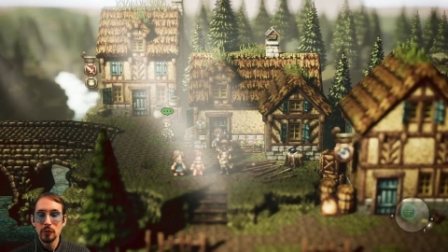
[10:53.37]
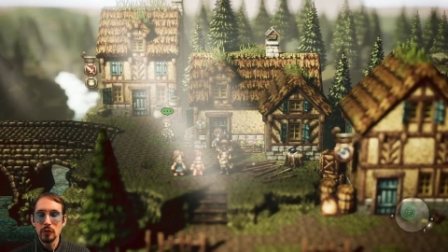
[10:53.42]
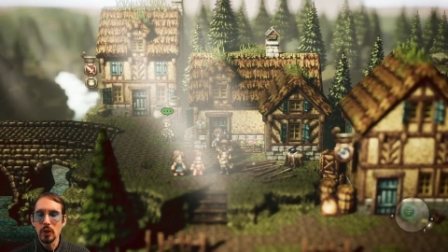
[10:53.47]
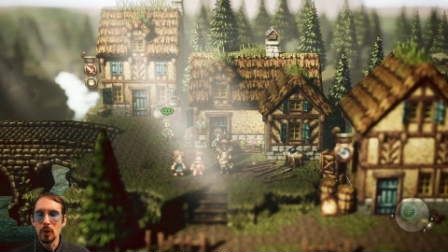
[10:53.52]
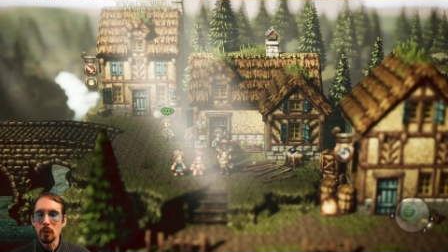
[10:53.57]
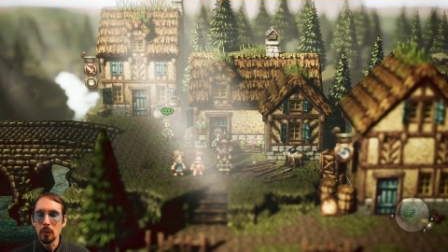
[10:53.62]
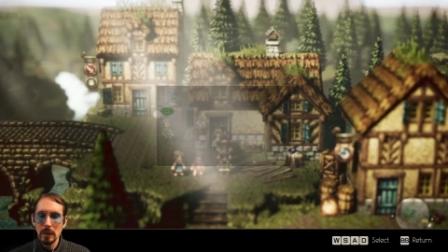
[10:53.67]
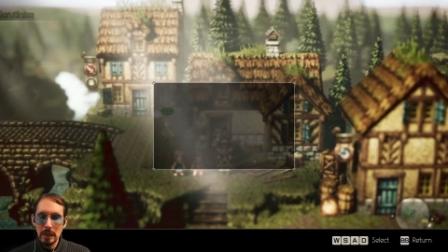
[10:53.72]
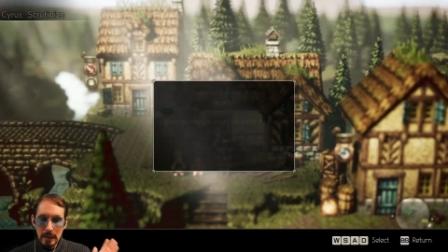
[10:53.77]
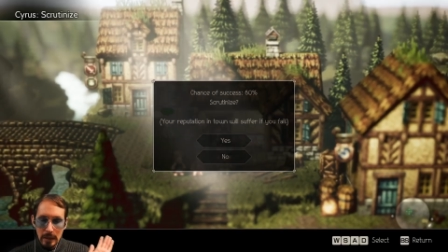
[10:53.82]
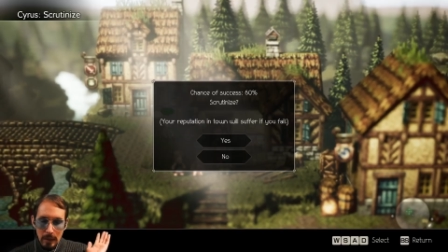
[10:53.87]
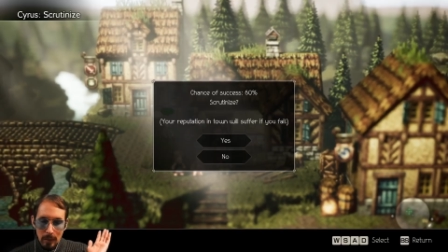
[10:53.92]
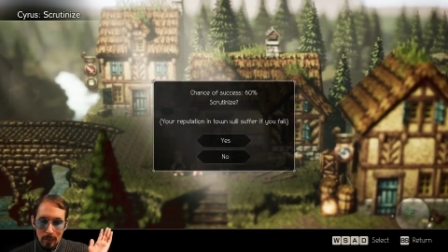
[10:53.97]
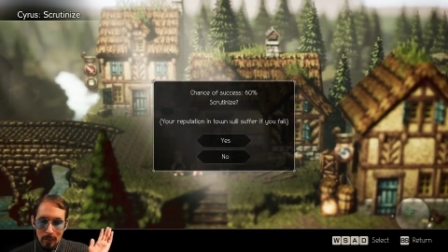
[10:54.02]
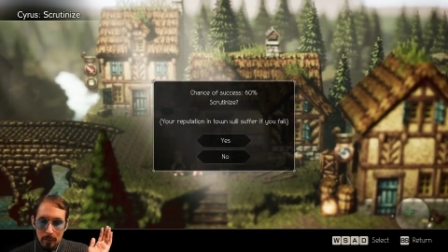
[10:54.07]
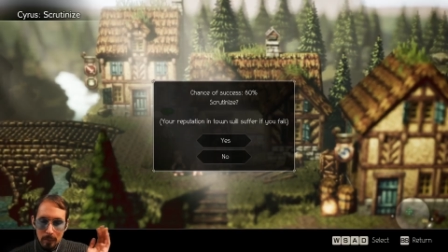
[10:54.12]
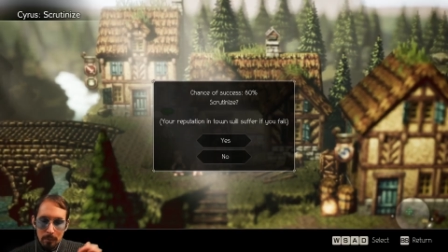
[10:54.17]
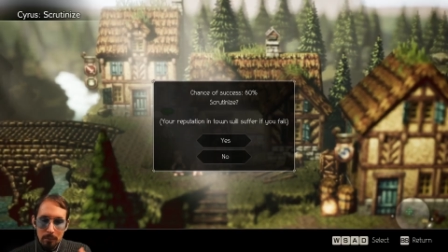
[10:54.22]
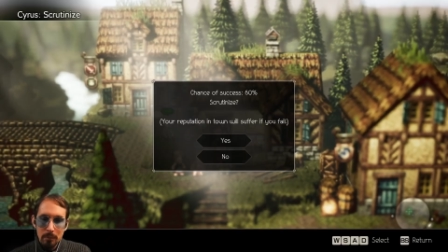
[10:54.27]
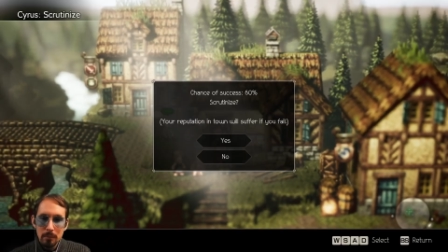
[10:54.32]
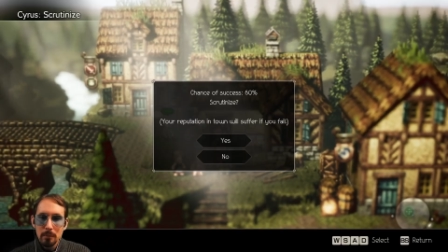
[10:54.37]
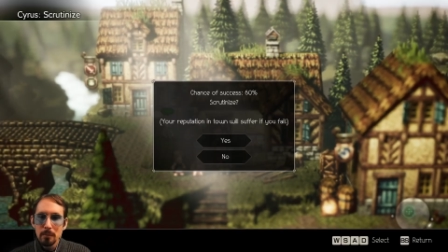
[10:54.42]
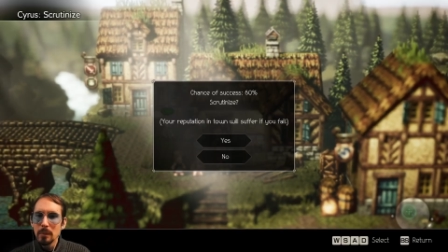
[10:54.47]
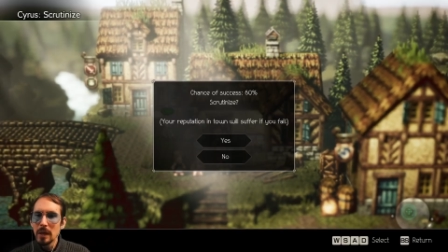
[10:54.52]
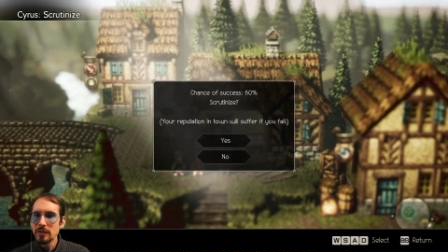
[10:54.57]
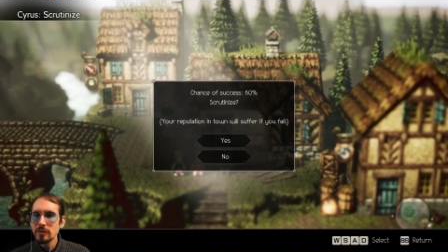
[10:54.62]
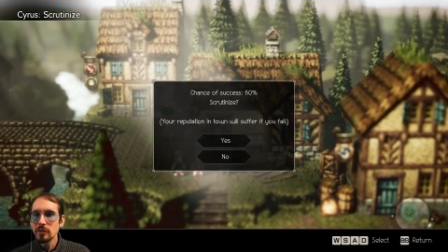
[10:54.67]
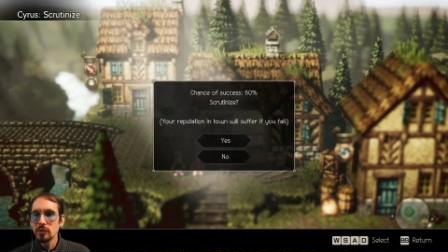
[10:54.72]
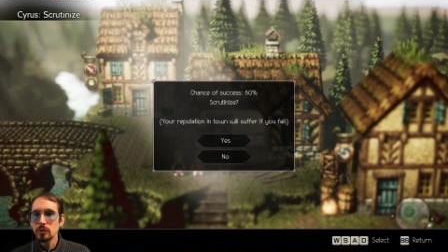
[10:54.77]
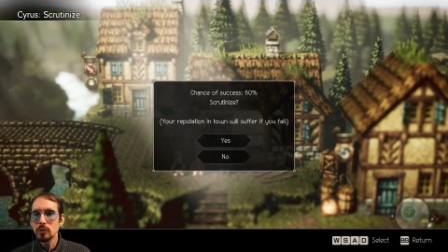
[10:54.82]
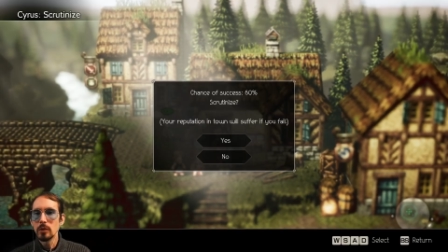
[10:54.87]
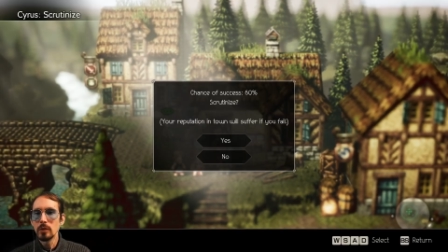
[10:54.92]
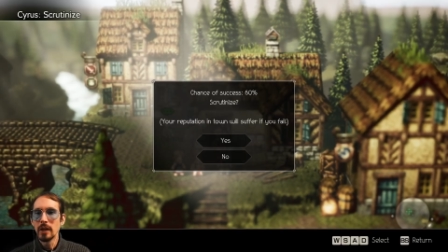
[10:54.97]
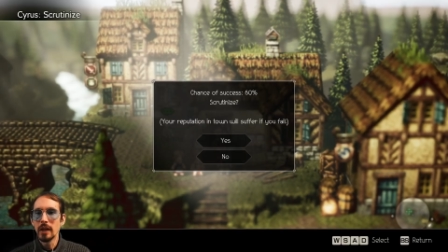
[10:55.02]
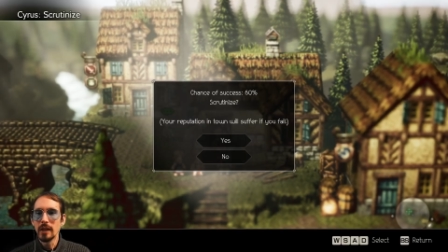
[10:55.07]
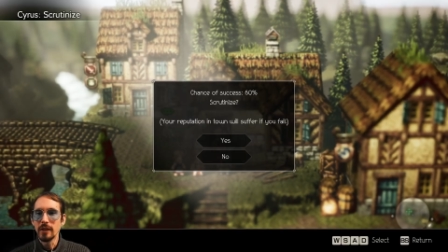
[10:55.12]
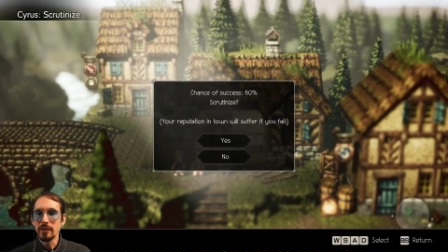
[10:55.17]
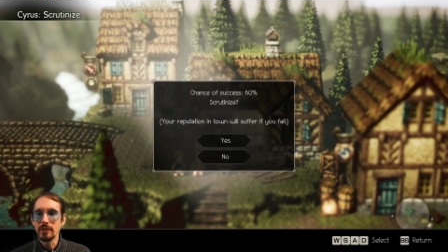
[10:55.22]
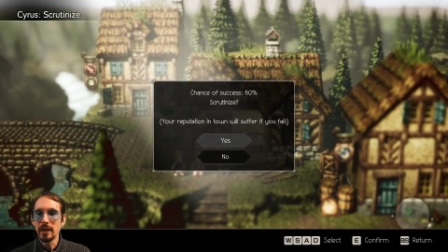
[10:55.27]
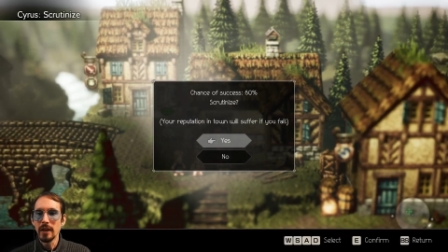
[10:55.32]
So, best to
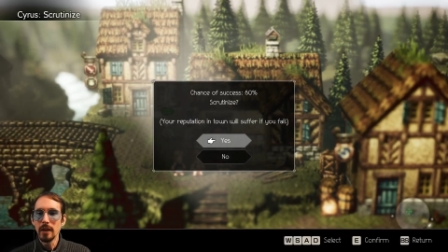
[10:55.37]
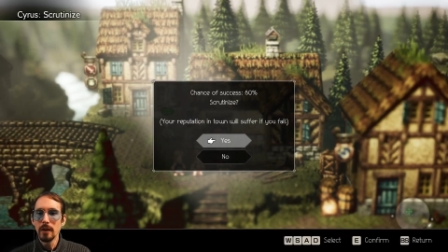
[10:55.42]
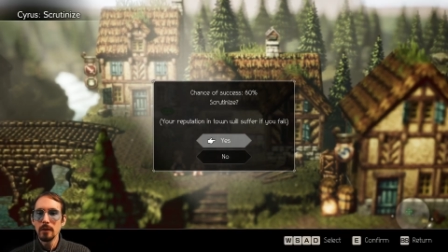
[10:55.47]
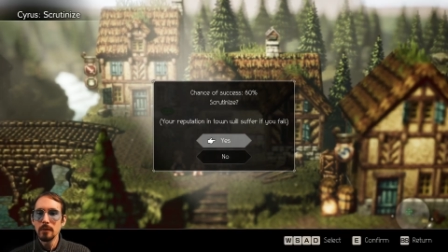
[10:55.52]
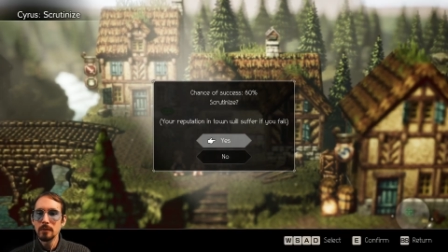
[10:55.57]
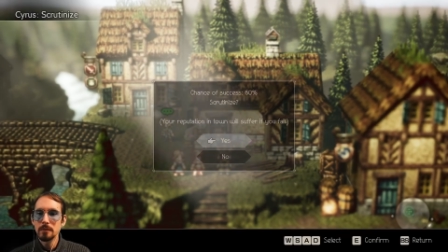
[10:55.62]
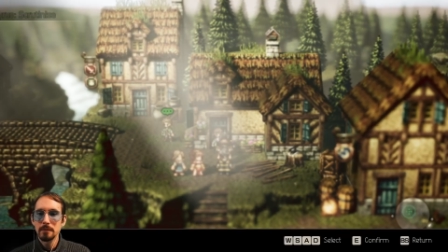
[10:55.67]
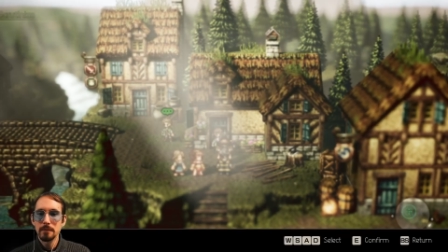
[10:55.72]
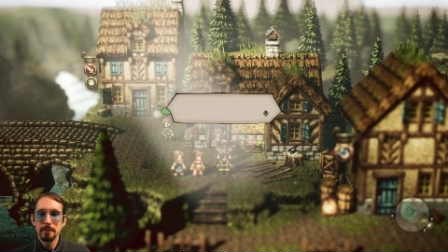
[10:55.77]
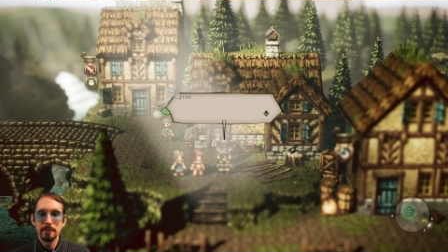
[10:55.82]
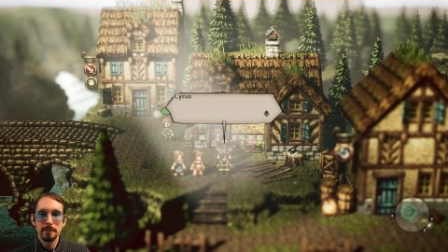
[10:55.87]
scrutinize now.